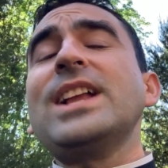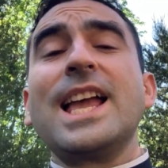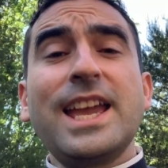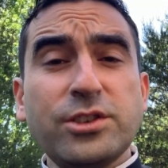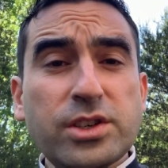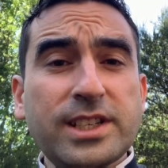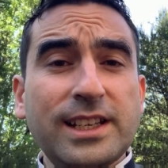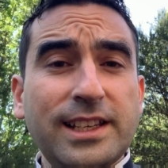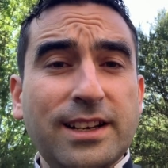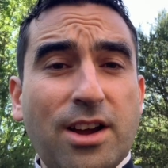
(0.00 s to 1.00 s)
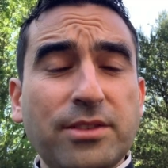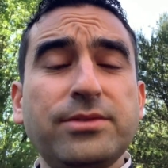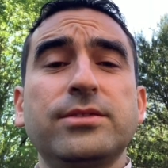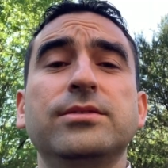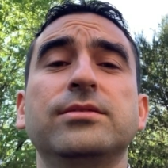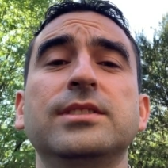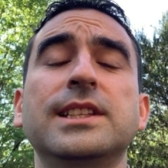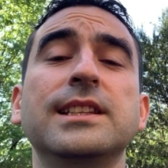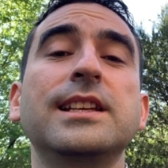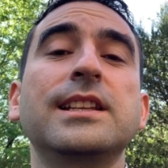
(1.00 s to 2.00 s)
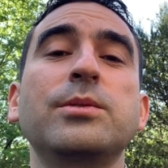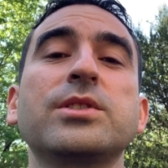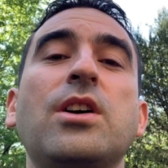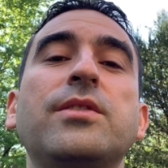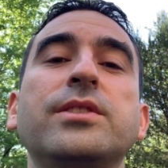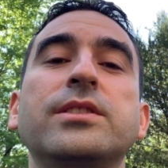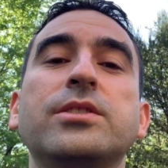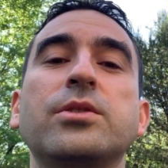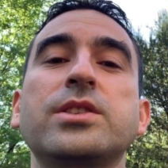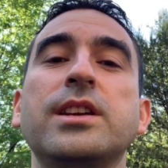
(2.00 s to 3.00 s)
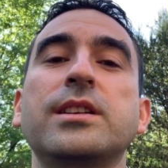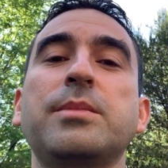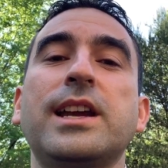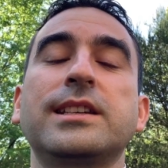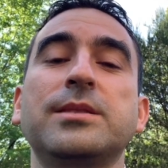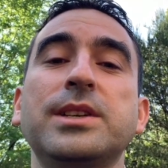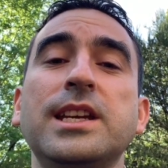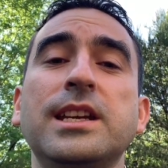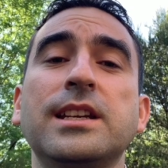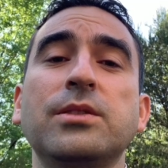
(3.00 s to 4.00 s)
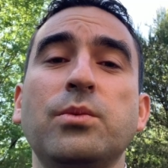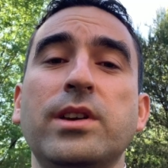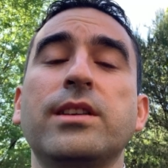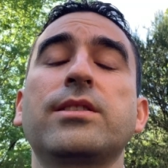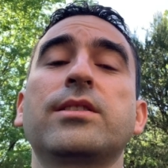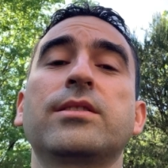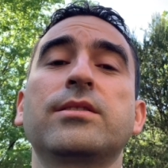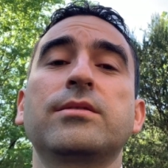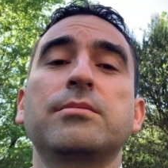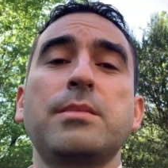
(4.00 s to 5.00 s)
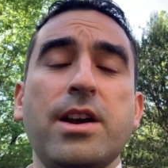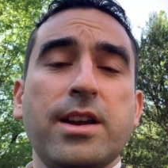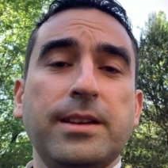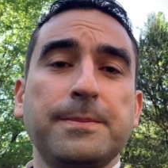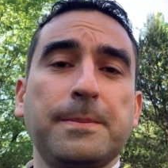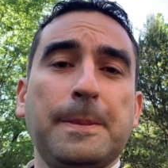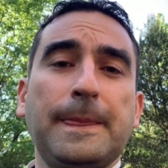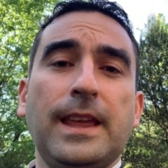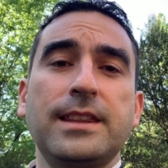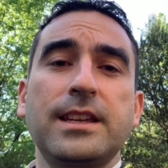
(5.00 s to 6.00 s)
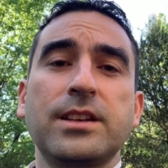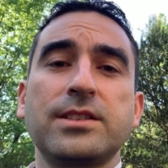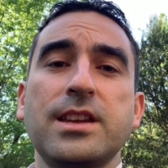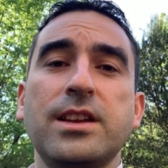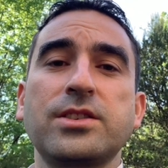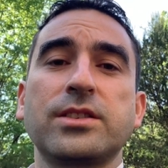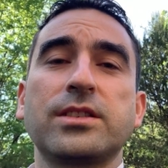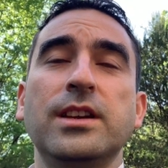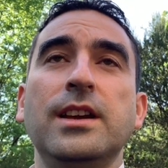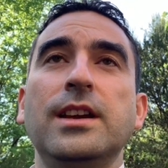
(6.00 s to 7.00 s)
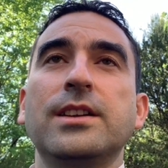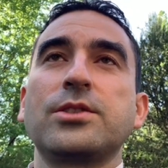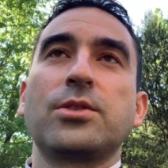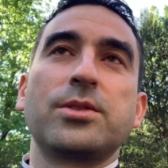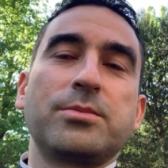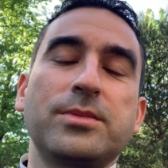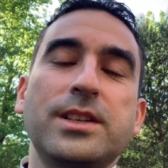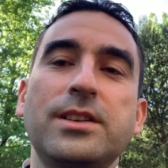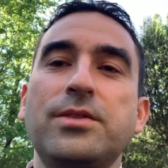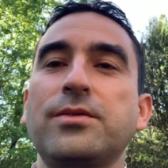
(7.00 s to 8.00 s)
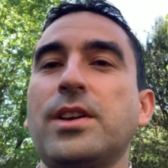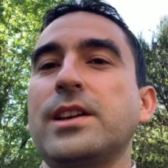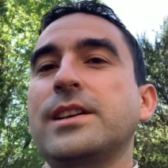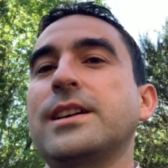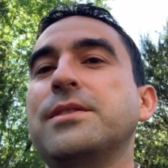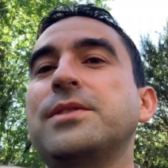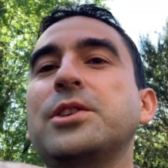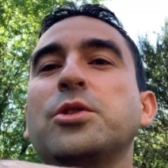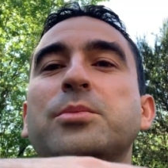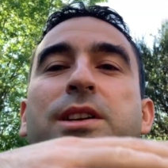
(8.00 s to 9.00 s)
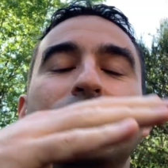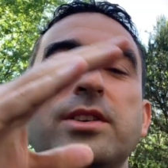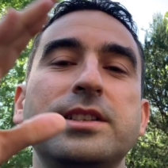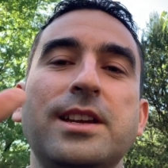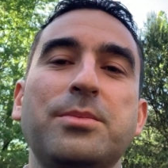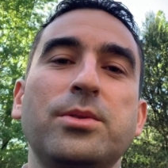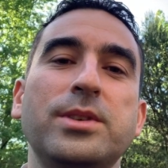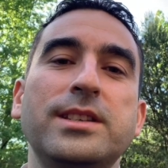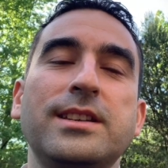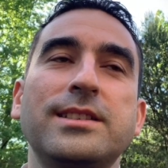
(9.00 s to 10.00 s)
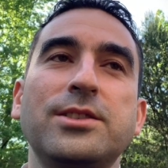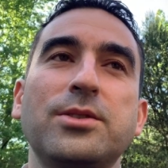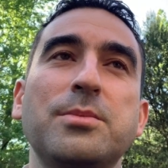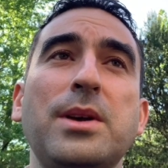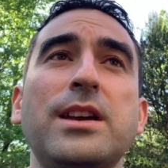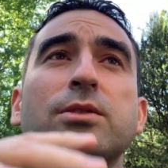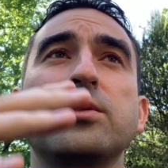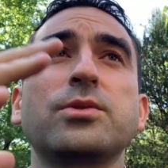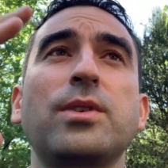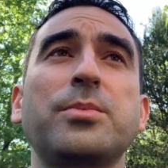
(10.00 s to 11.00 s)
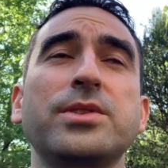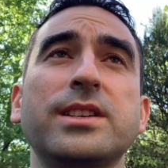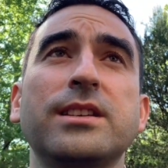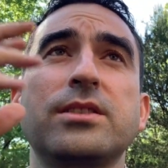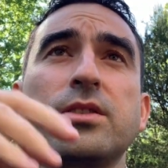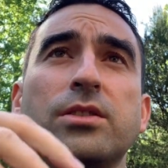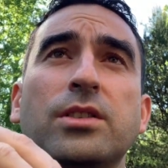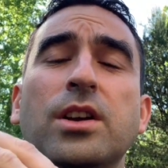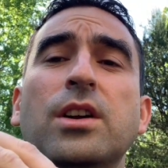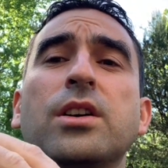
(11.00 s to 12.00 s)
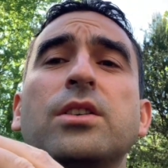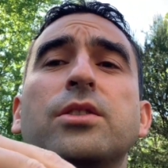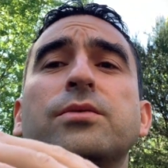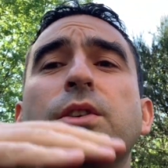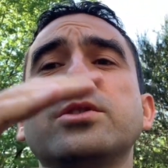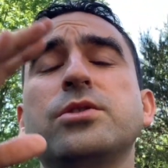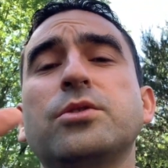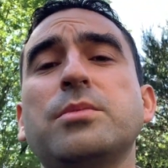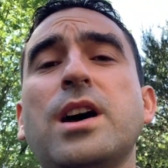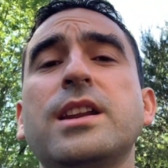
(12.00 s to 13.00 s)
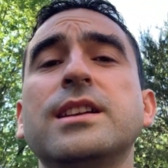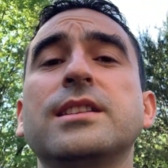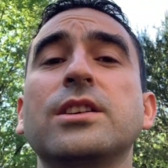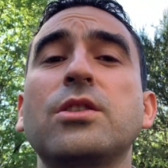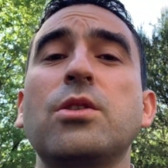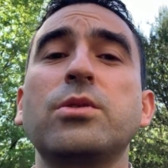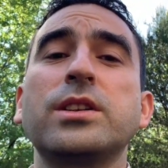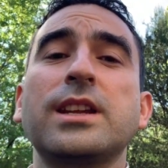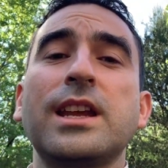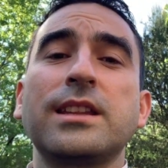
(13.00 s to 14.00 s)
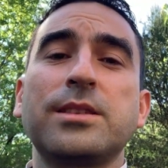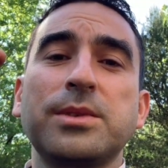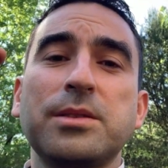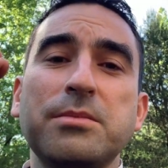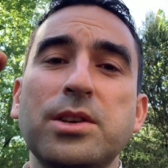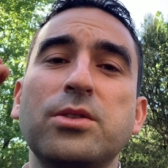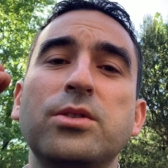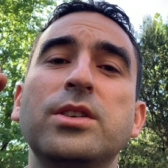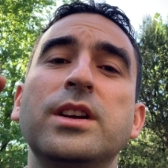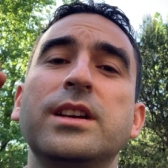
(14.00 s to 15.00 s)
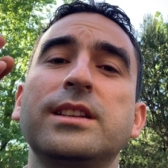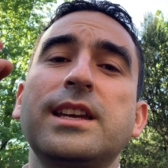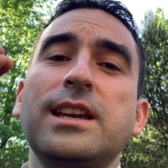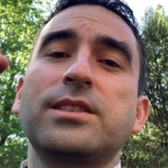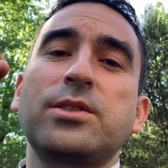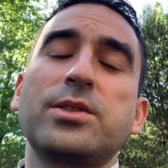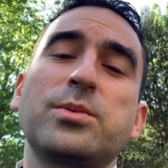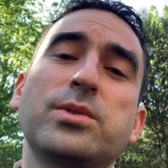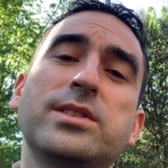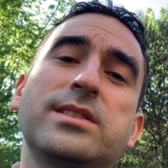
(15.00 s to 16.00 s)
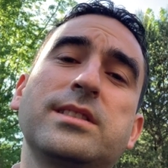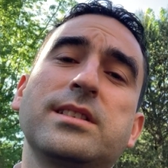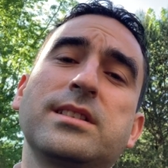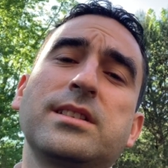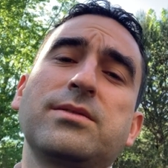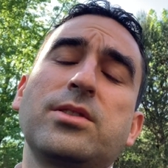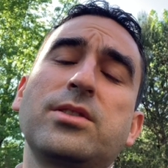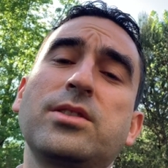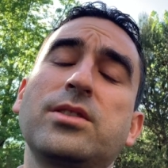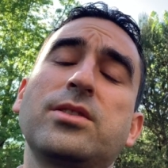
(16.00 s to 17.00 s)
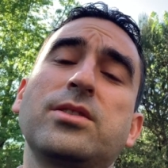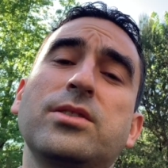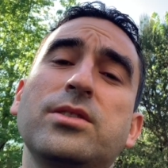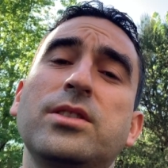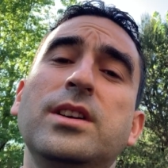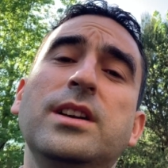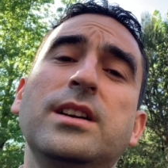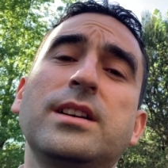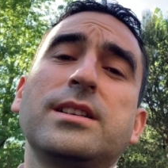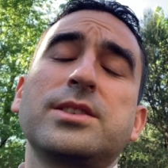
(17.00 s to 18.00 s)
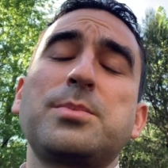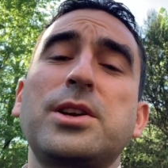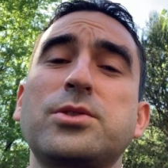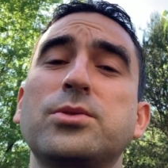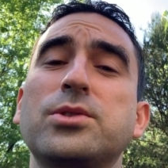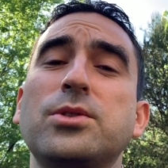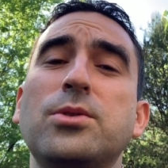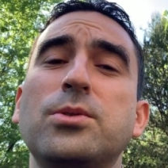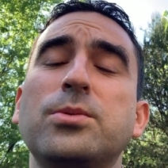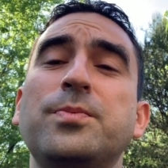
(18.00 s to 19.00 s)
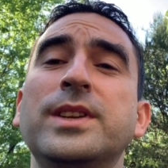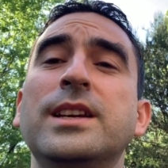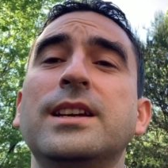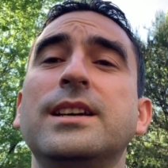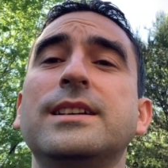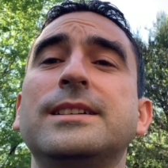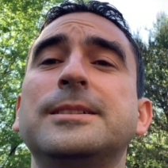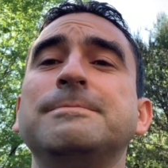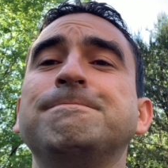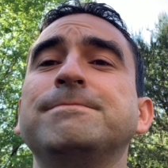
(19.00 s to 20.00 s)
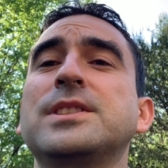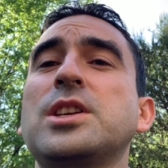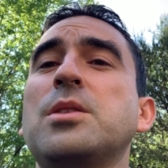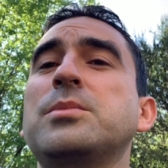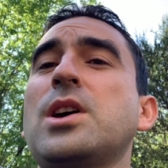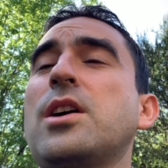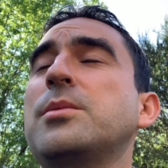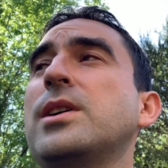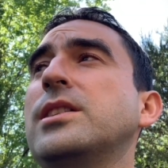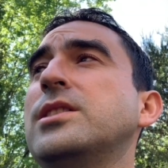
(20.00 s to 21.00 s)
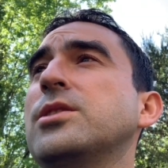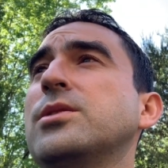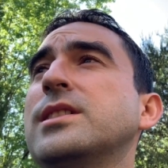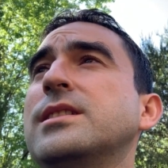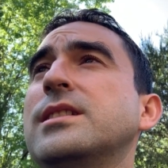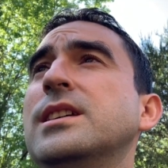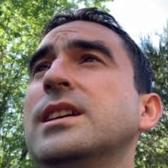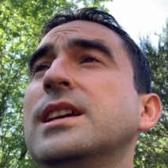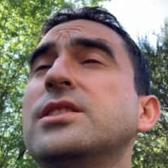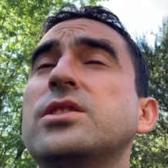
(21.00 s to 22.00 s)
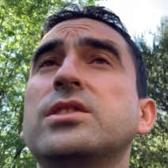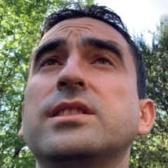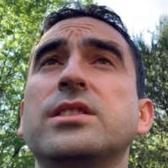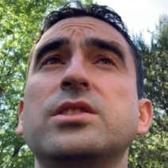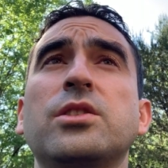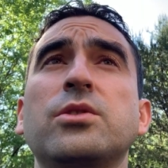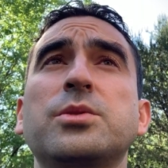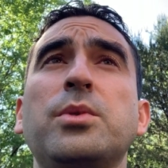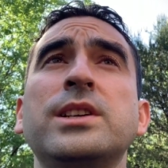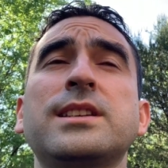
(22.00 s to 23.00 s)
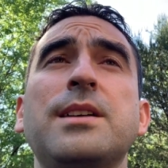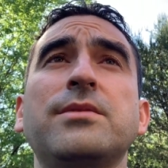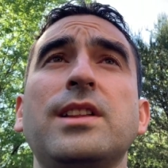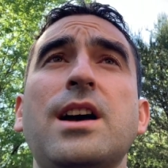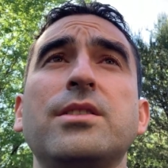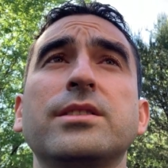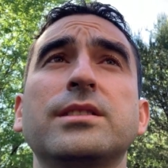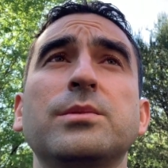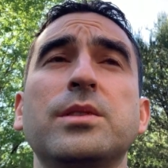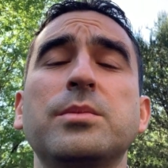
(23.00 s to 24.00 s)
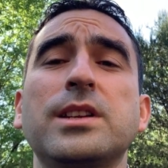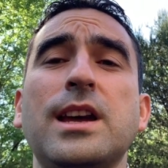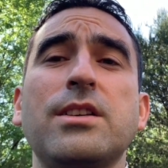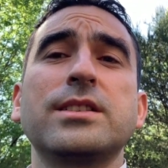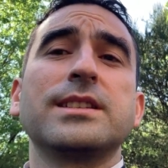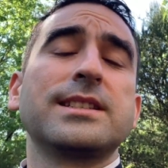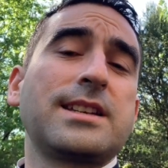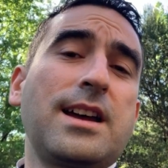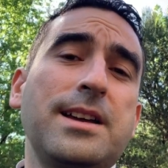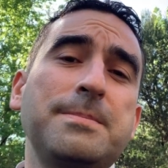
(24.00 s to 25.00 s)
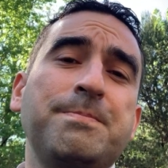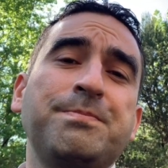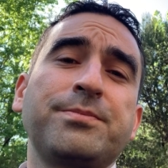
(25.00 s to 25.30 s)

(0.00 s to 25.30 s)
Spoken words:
Interestingly enough, the lily was often associated back in the beginning with Mary in the Annunciation. So the different, like Veneral Bede, for example, he says, you know, the petals represented her virginal body, and the golden anthem in the middle, the anther, was of her special soul. Some talk about, you know, that it's a general springtime flower that would have been out in this time.